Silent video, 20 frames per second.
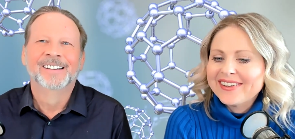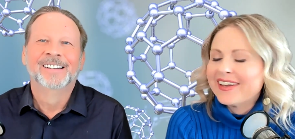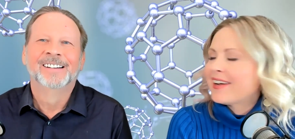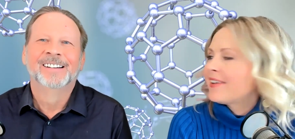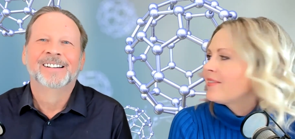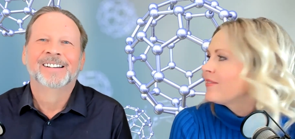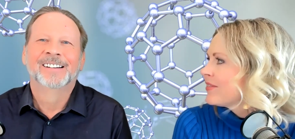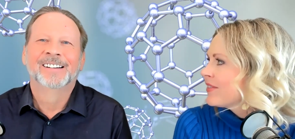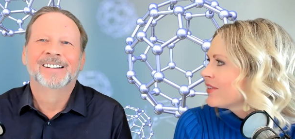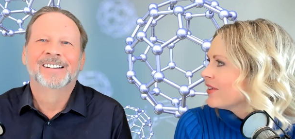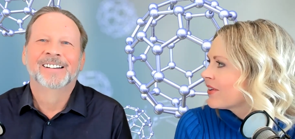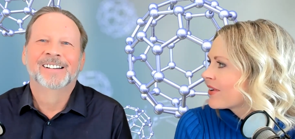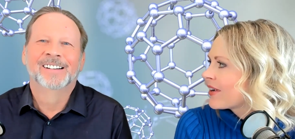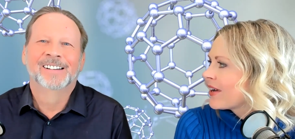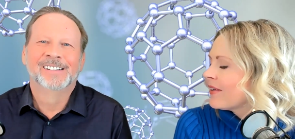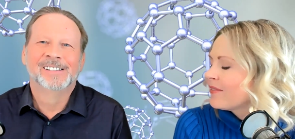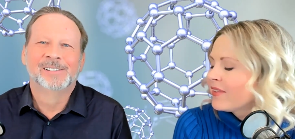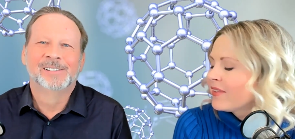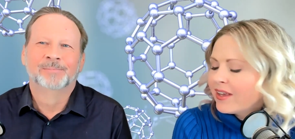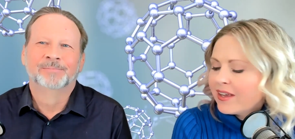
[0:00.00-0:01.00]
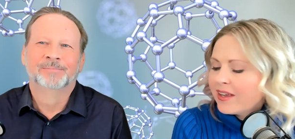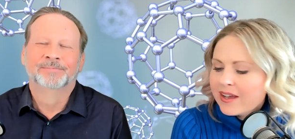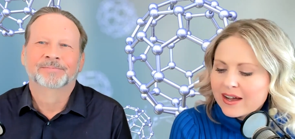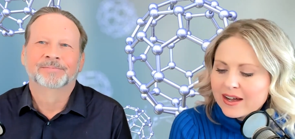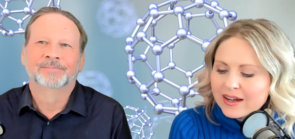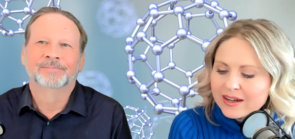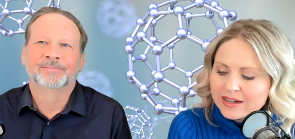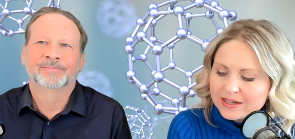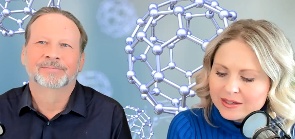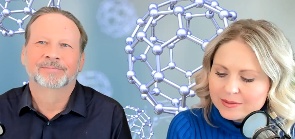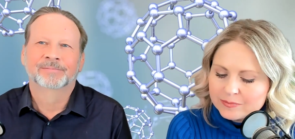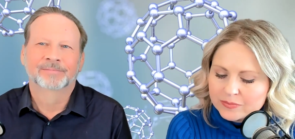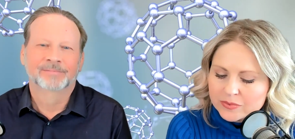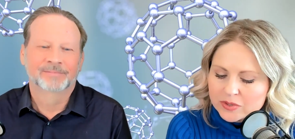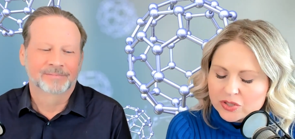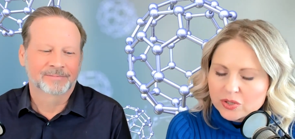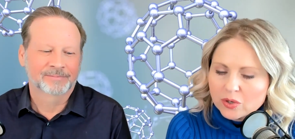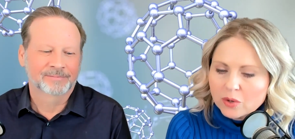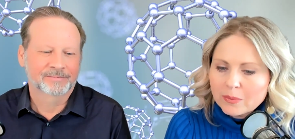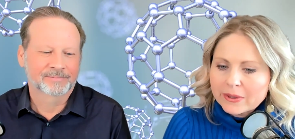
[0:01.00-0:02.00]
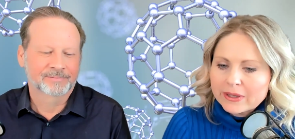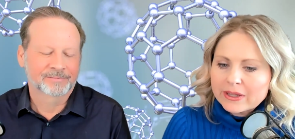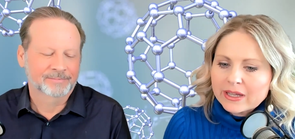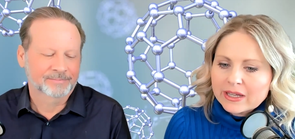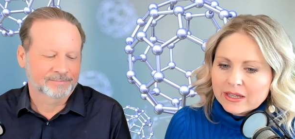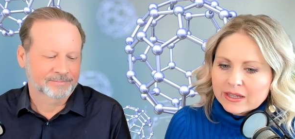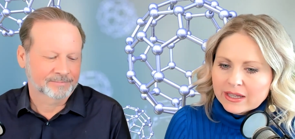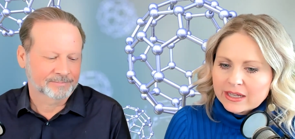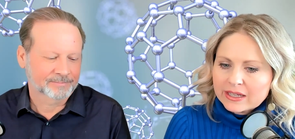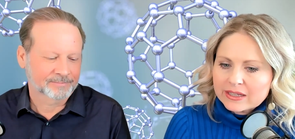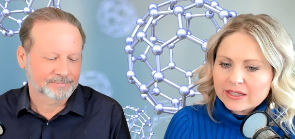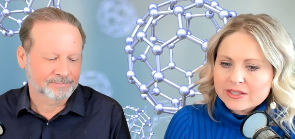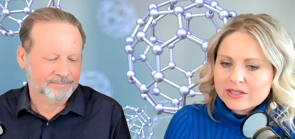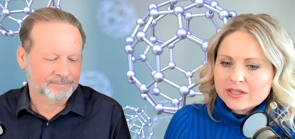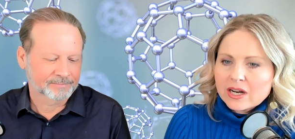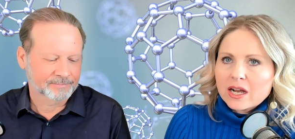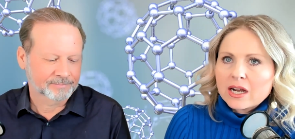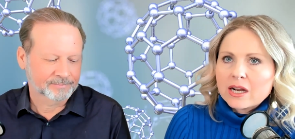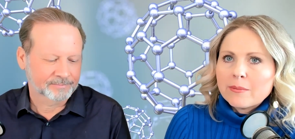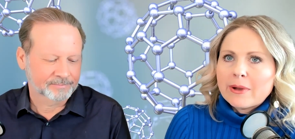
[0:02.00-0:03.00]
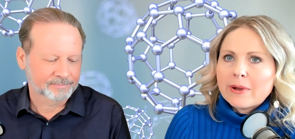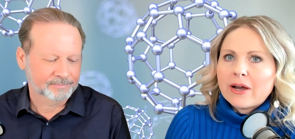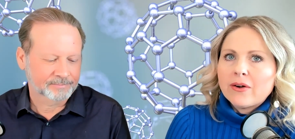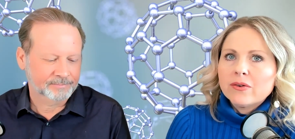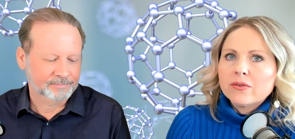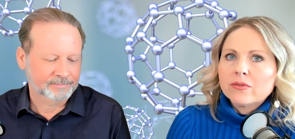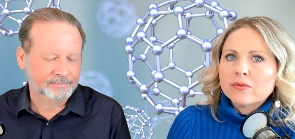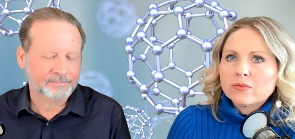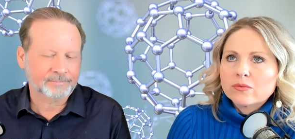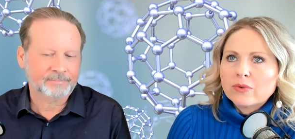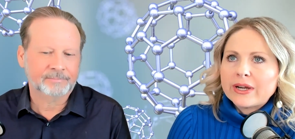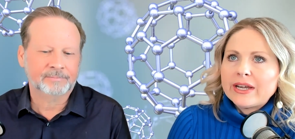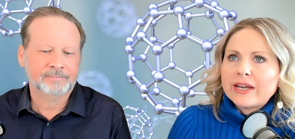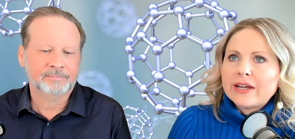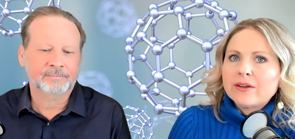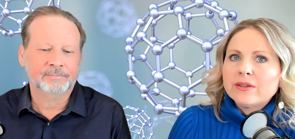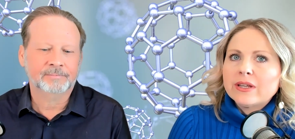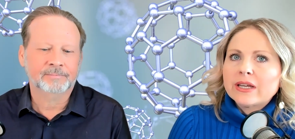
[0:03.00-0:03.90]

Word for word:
Speaker 1: Yeah. Okay. Um, so, but like, let's talk about right now.